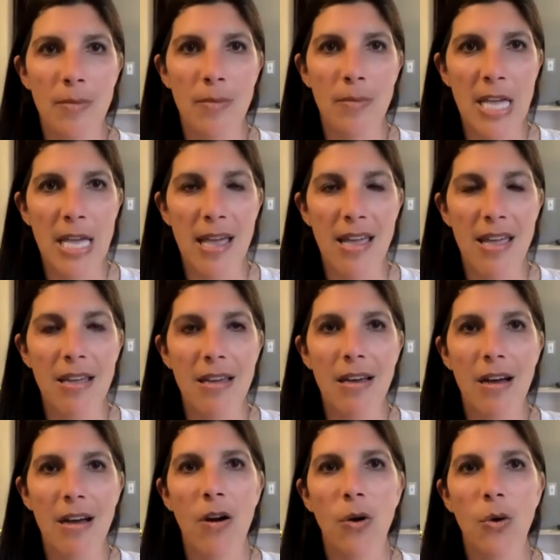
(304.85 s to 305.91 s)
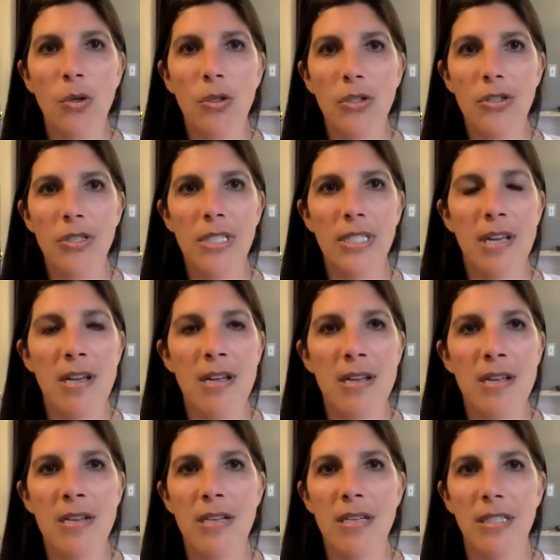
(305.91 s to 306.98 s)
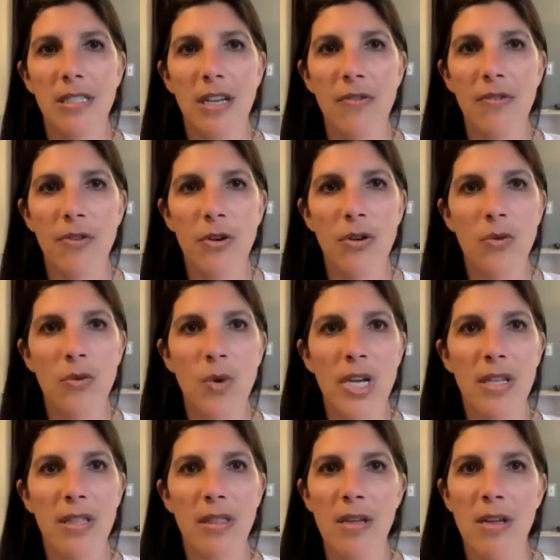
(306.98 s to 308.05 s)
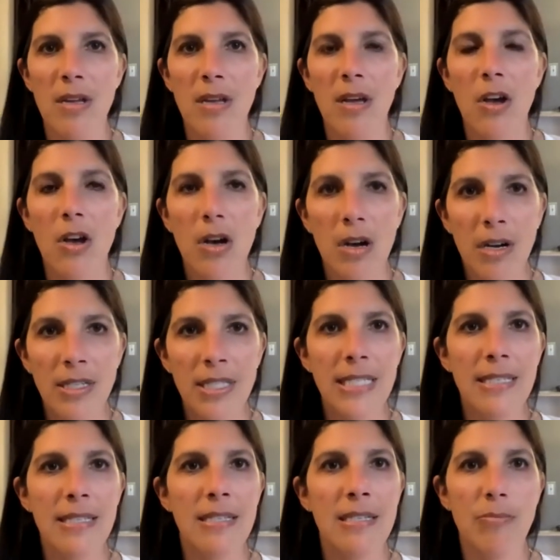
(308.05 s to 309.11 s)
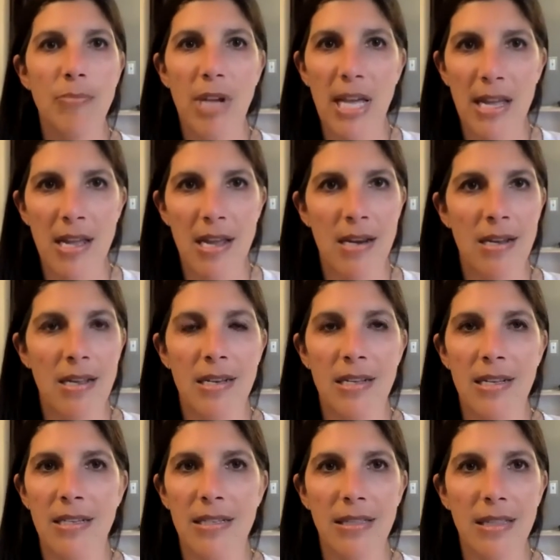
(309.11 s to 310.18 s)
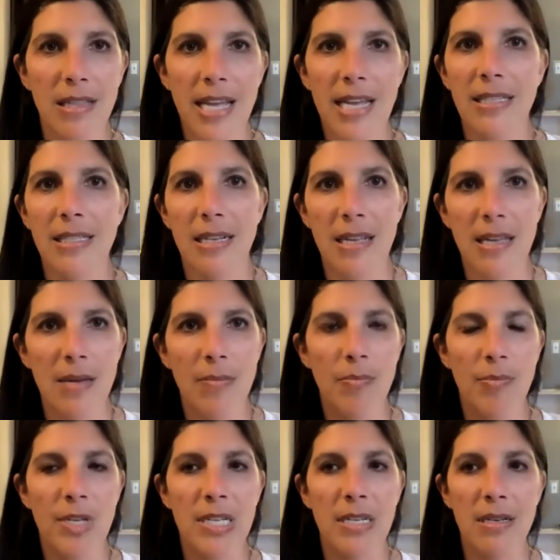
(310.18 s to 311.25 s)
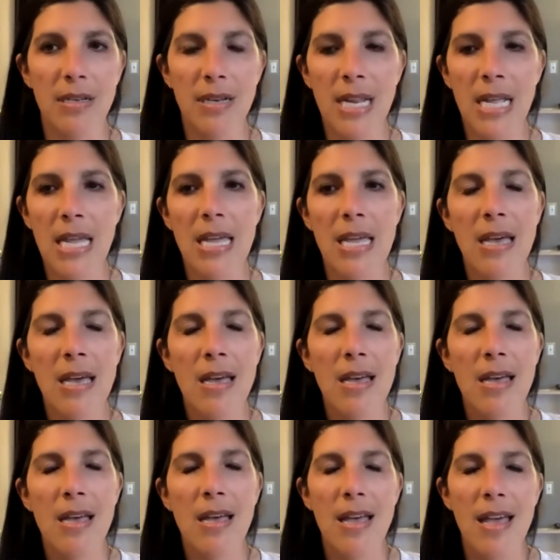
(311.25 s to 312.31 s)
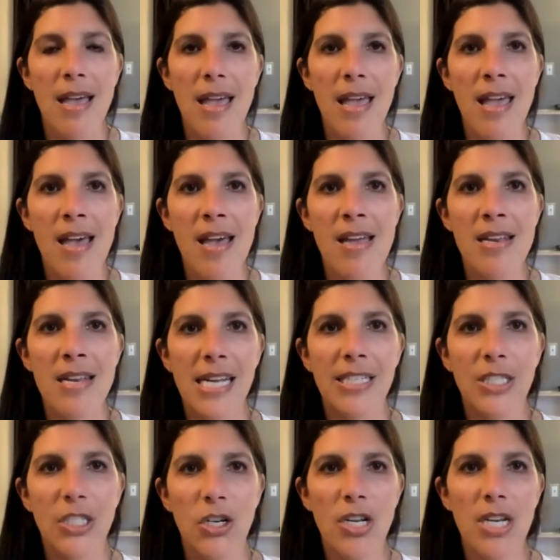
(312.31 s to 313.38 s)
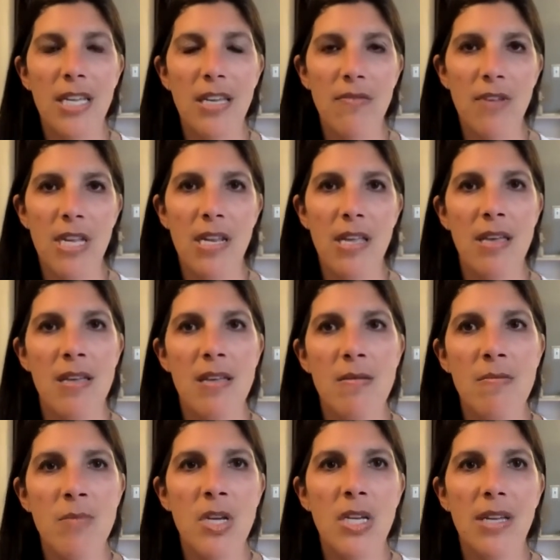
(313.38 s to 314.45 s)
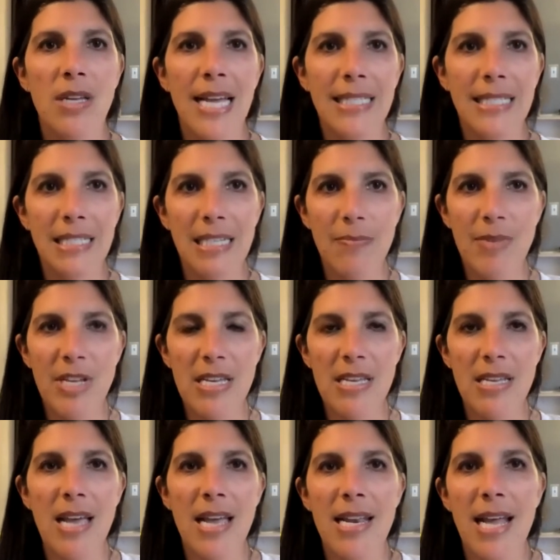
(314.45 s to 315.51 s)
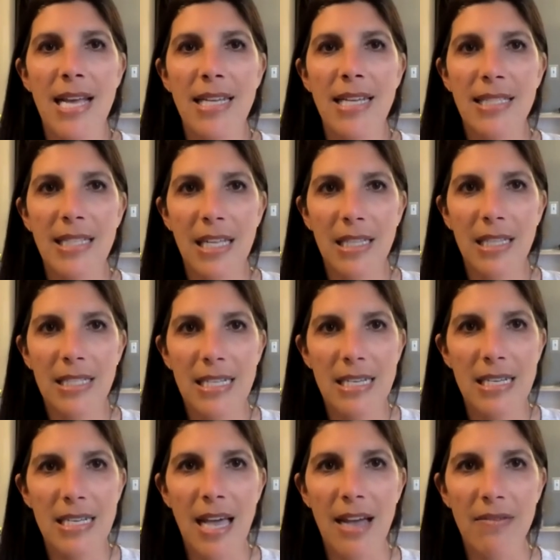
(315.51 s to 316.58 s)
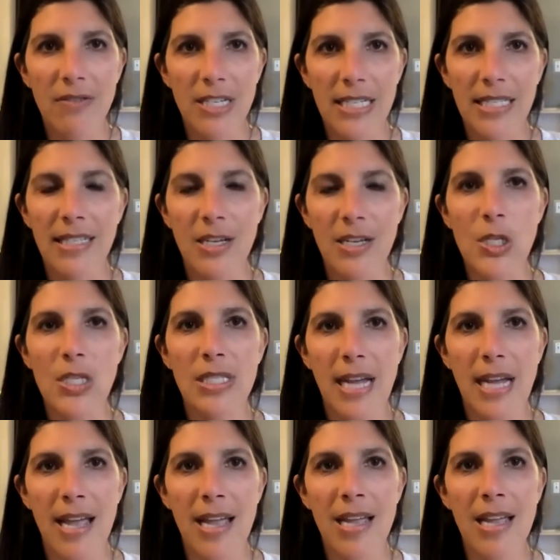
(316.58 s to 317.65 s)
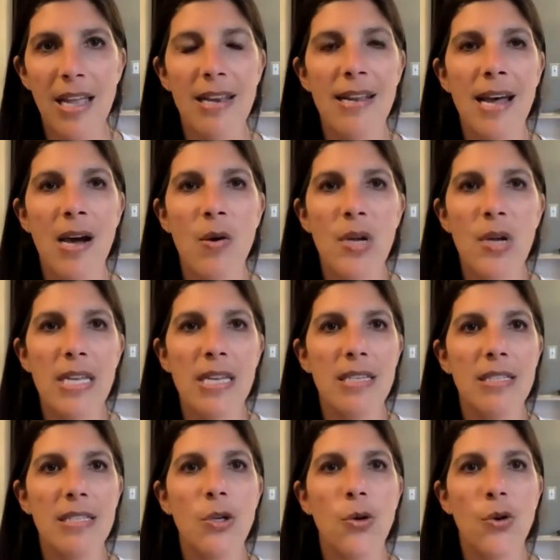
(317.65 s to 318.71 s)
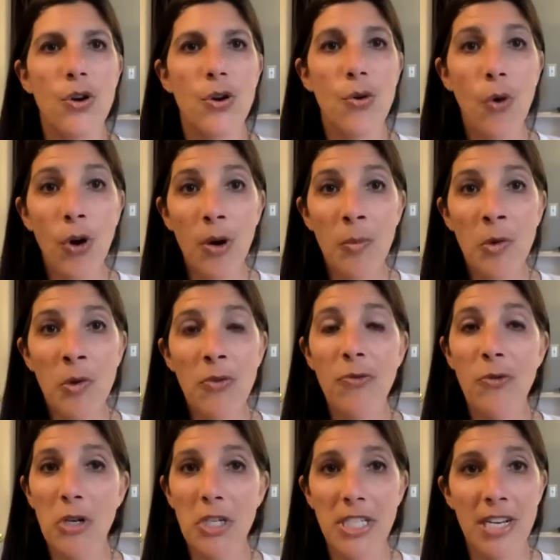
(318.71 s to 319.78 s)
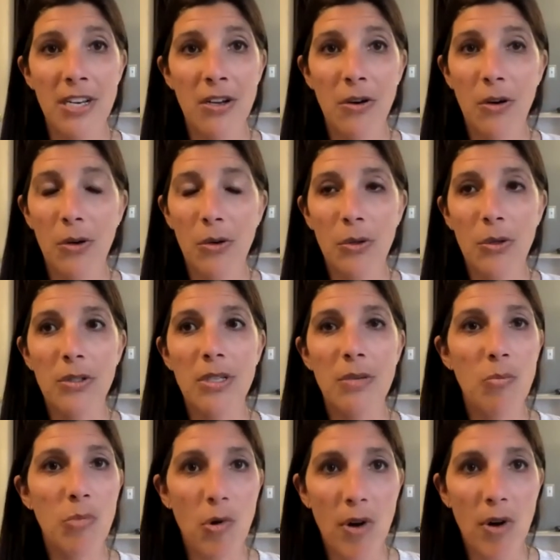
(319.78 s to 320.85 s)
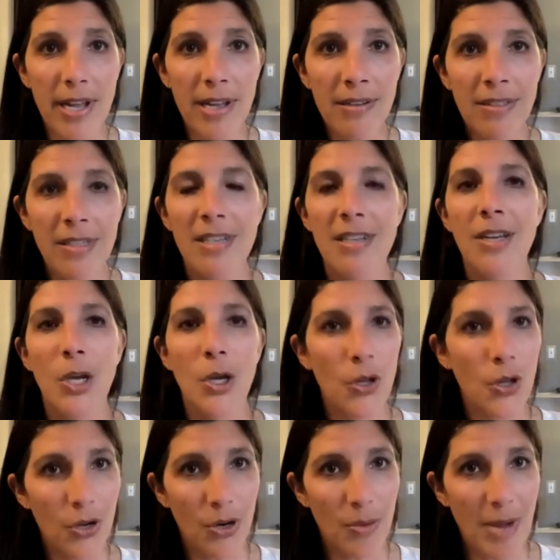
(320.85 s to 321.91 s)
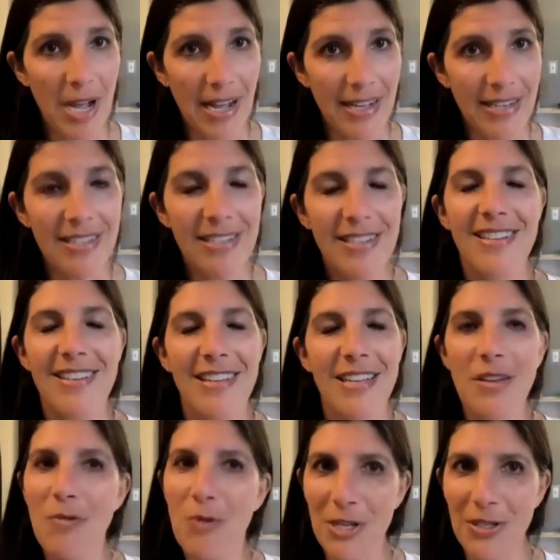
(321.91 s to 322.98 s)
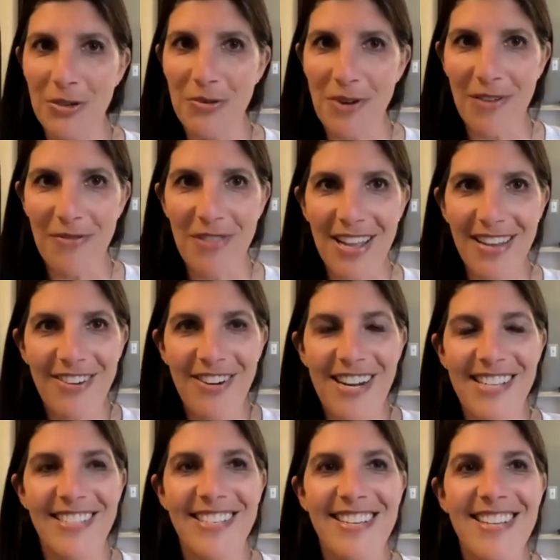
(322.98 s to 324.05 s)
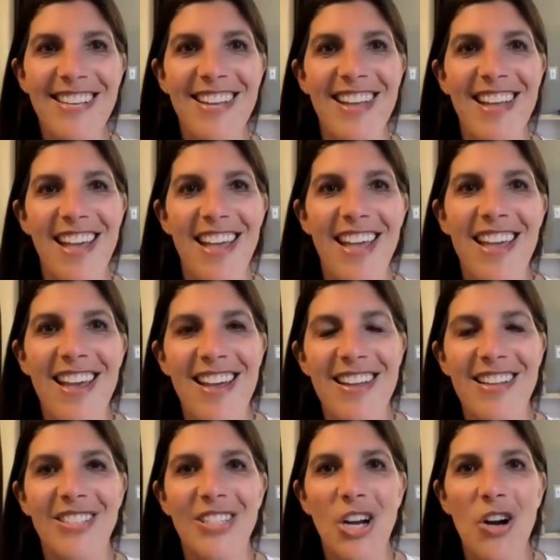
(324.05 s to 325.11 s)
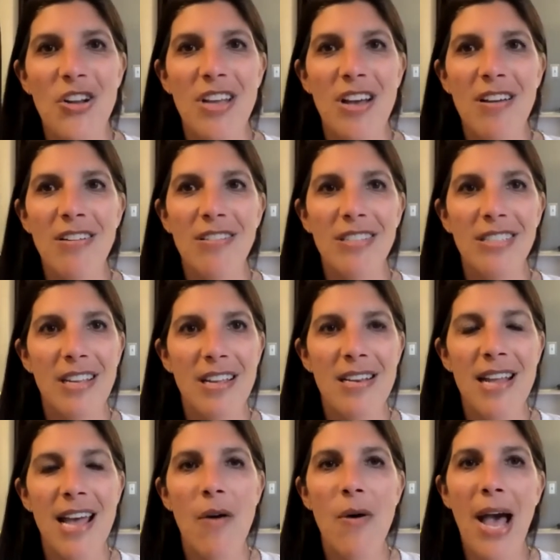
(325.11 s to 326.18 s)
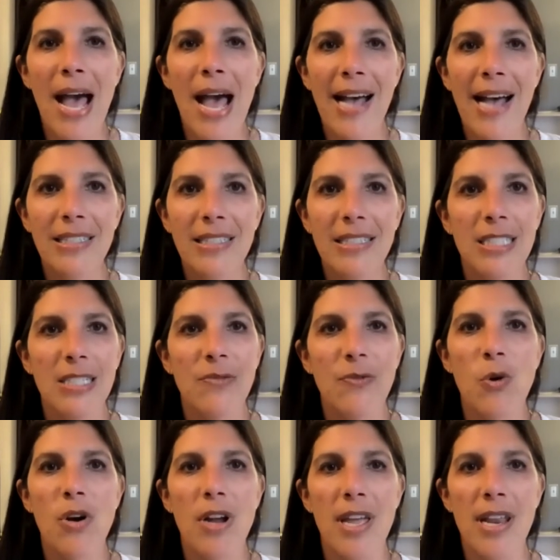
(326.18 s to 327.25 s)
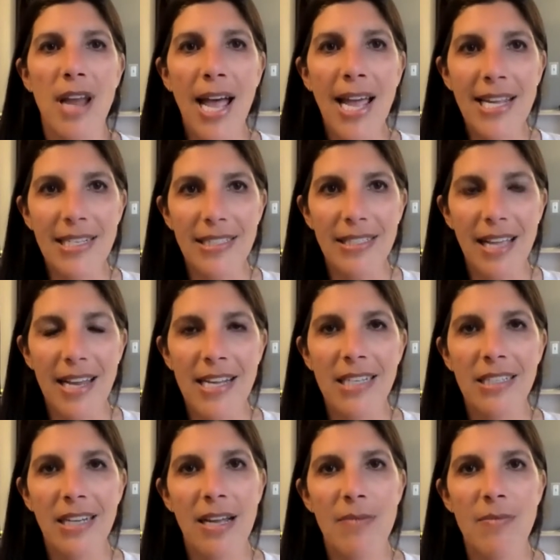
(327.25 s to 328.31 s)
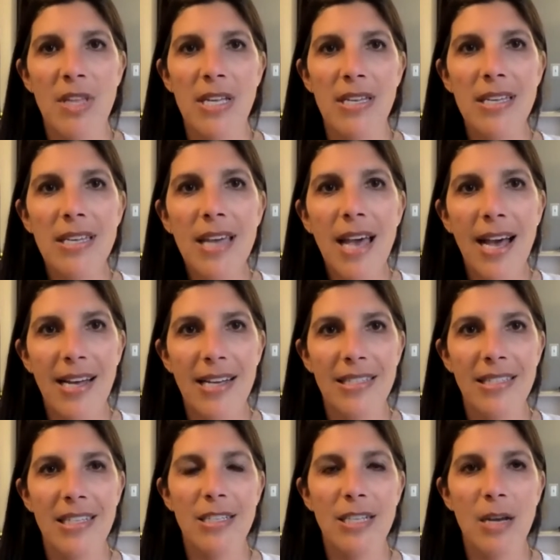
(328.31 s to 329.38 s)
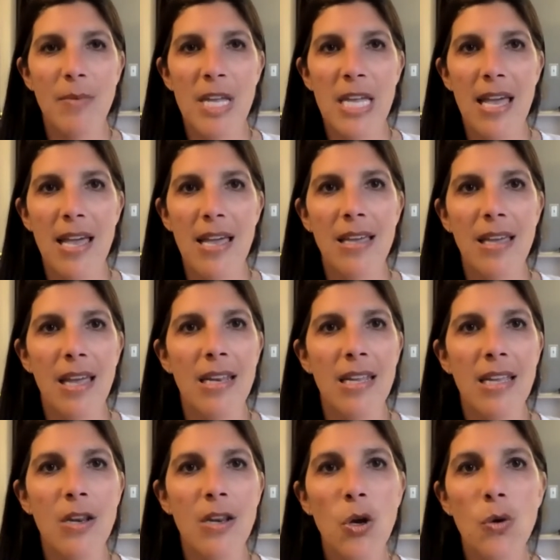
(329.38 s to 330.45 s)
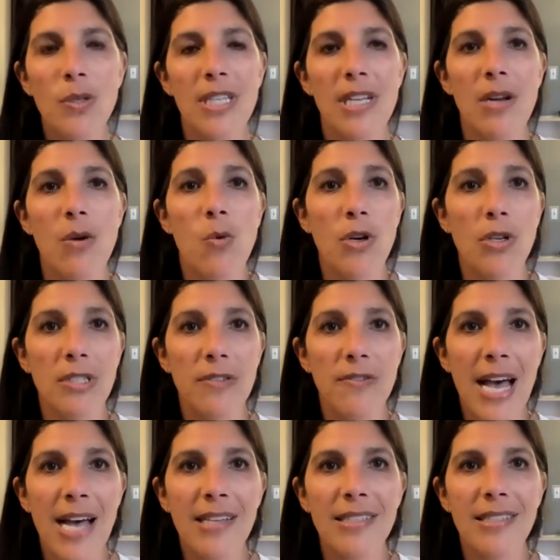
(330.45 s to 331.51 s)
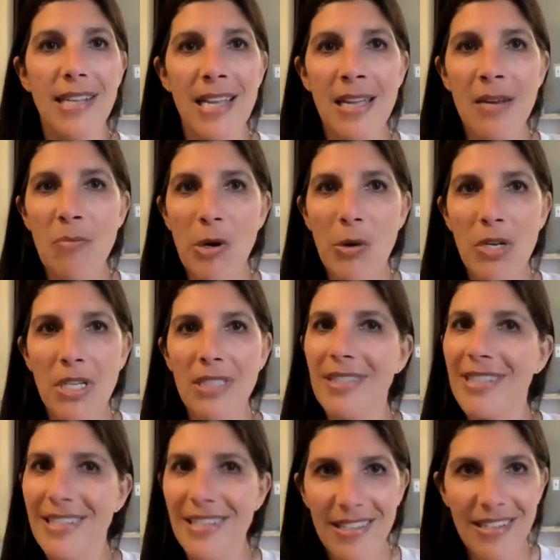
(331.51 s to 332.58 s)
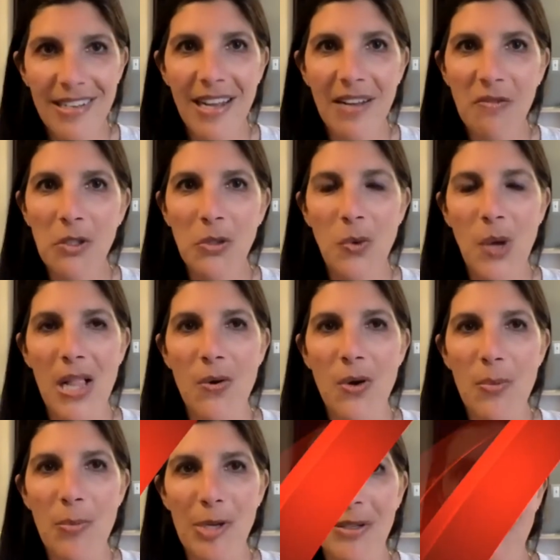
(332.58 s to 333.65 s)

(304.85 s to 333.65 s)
tummy ache. Our older son suffered with constant pain in his legs and hip and knee. And I started giving him STP and SLD every single day. And now he is your normal 14-year-old boy, good or bad. He runs around like crazy. And our younger son now asks for an ice anytime that he has a tummy ache, and he knows that it works fast, and bonus, he doesn't have to swallow a